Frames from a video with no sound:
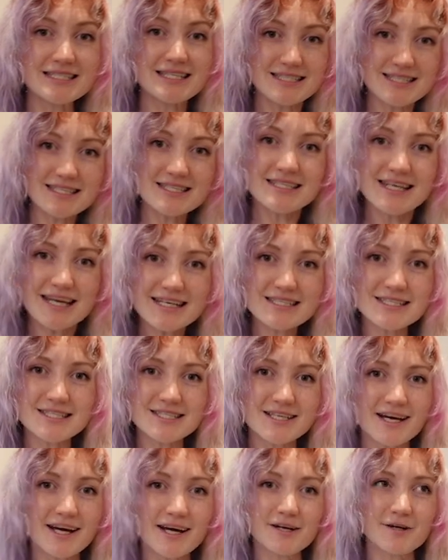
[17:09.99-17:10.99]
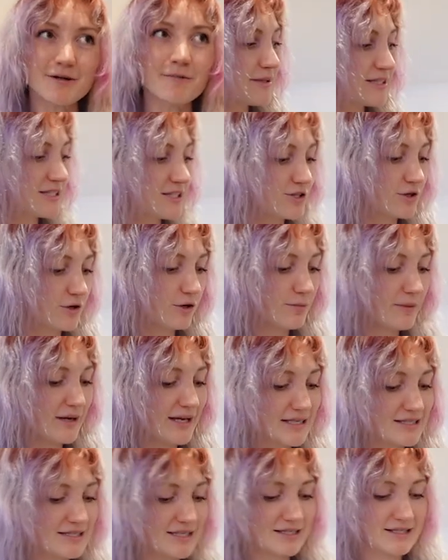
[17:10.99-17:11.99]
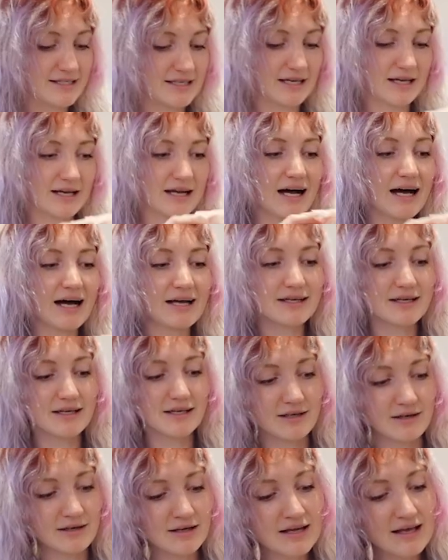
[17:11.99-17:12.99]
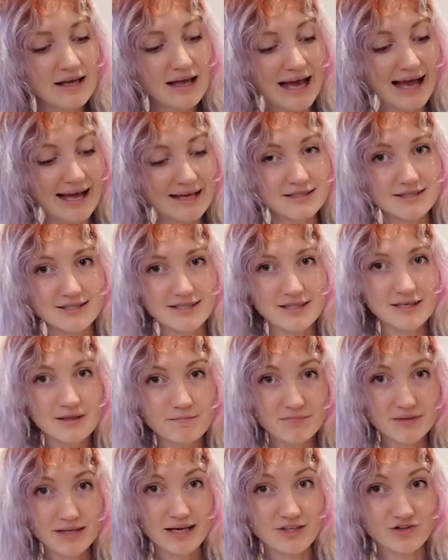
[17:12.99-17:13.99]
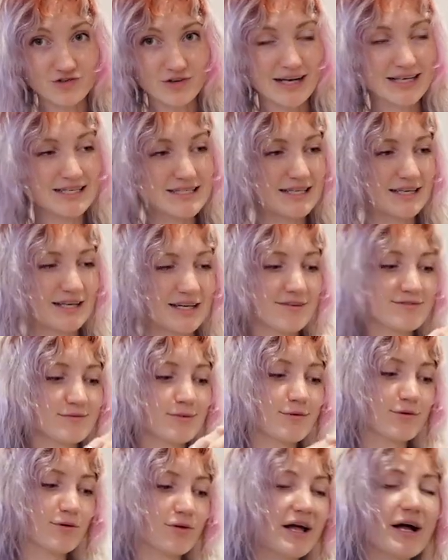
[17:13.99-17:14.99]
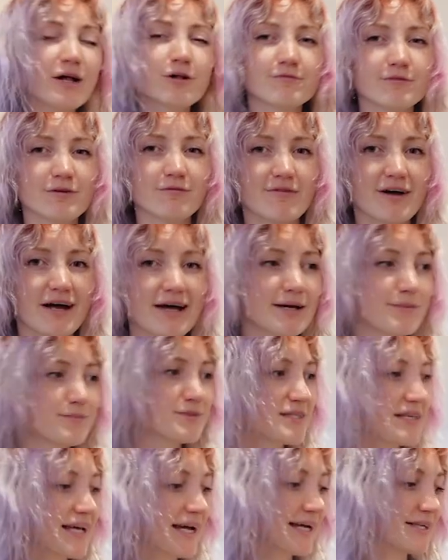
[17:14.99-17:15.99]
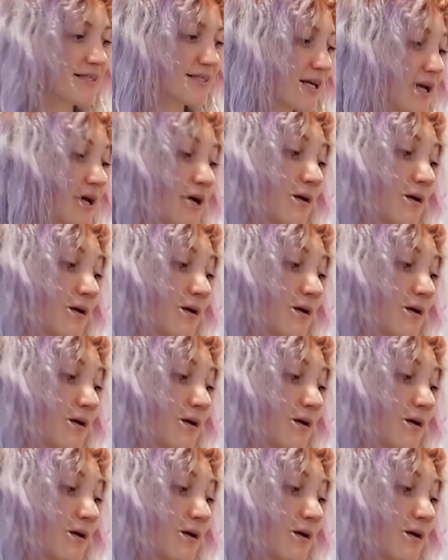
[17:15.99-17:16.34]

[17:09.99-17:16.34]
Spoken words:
This is Yes style. It's a two-piece. It's like a cardigan and a dress and it gives me real elven vibes and...